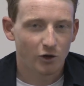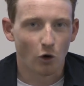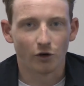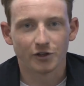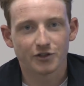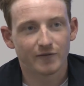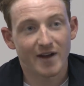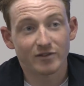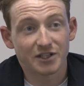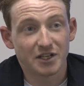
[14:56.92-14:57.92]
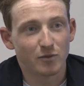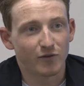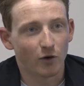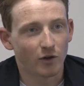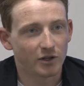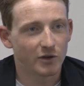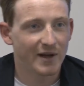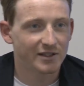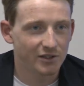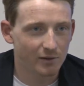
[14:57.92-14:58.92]
corners you've never seen before that you
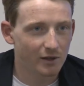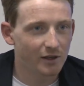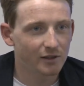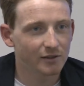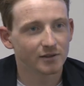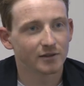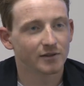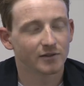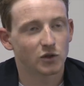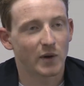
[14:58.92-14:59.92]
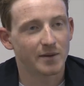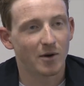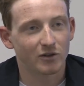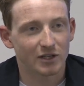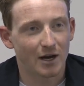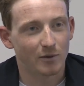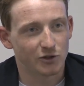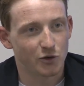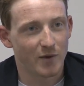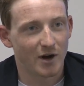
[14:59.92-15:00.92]
enter at twenty miles an hour too